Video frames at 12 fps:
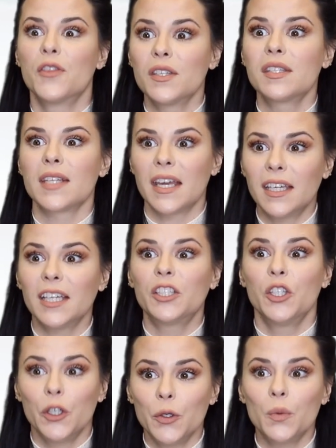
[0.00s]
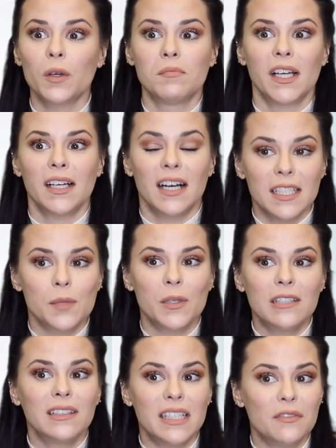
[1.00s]
The psychic knew where my
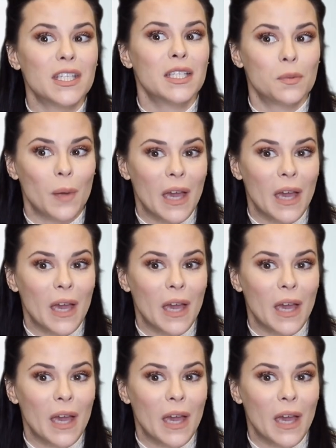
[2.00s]
husband leaves his